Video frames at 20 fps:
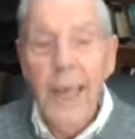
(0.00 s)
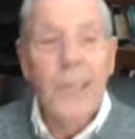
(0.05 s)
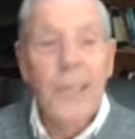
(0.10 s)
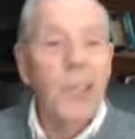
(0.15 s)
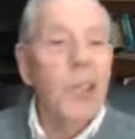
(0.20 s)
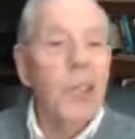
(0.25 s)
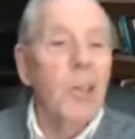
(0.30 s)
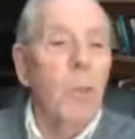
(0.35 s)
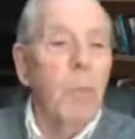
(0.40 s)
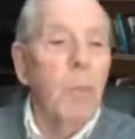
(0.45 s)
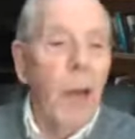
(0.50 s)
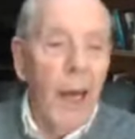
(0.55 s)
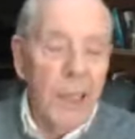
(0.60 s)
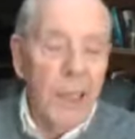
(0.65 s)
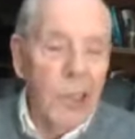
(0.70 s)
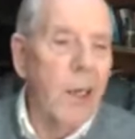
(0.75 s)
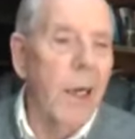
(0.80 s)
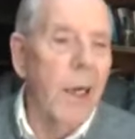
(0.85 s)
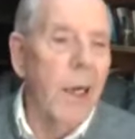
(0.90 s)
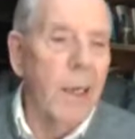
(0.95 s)
gets the
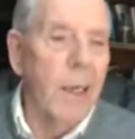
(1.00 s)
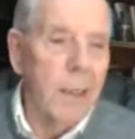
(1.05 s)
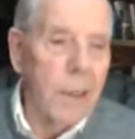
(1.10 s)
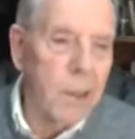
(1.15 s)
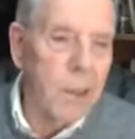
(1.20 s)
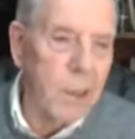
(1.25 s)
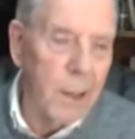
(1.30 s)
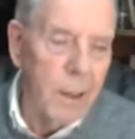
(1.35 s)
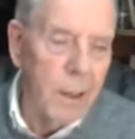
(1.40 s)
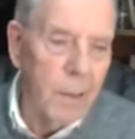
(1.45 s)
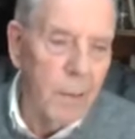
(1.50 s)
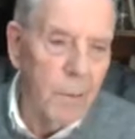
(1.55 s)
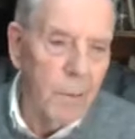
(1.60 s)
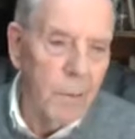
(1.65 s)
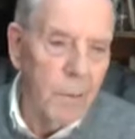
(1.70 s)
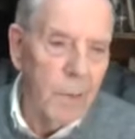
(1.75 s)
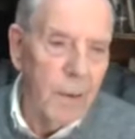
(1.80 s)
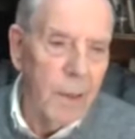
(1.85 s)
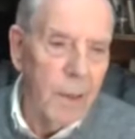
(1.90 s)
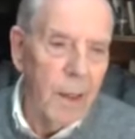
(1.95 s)
blessings,
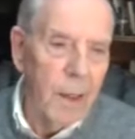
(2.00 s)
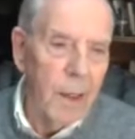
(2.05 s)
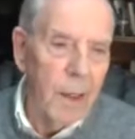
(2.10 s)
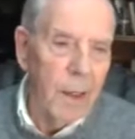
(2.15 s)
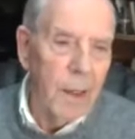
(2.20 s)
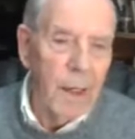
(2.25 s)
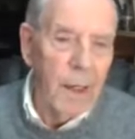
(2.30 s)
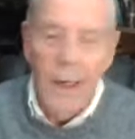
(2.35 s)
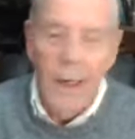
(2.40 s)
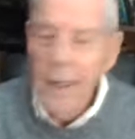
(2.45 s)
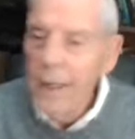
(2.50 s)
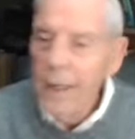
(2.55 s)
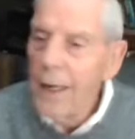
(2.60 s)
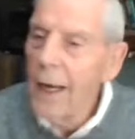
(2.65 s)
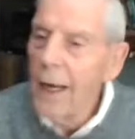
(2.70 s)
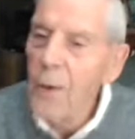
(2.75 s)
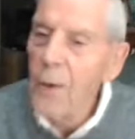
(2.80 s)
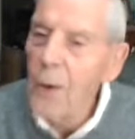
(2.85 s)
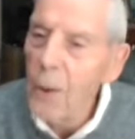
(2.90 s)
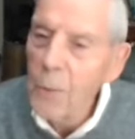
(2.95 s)

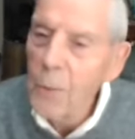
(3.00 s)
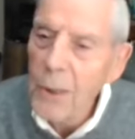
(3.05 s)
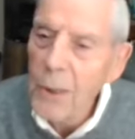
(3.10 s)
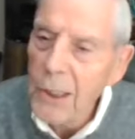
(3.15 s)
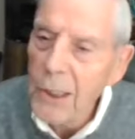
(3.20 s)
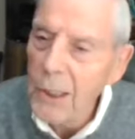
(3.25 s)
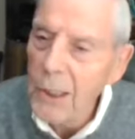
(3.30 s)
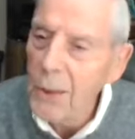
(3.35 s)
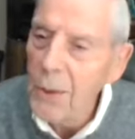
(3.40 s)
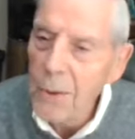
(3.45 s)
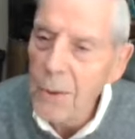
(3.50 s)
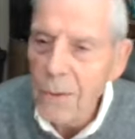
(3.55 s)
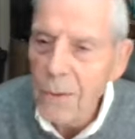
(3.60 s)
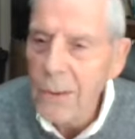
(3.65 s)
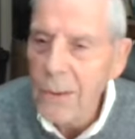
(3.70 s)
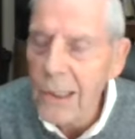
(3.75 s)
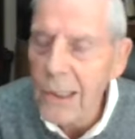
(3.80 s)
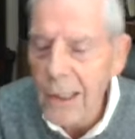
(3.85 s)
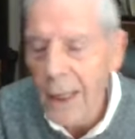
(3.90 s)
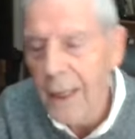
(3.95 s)
not only will
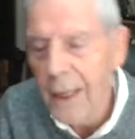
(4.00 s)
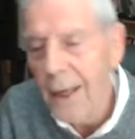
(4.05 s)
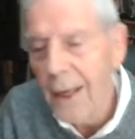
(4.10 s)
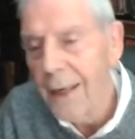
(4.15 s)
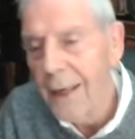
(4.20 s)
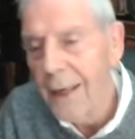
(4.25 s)
Jews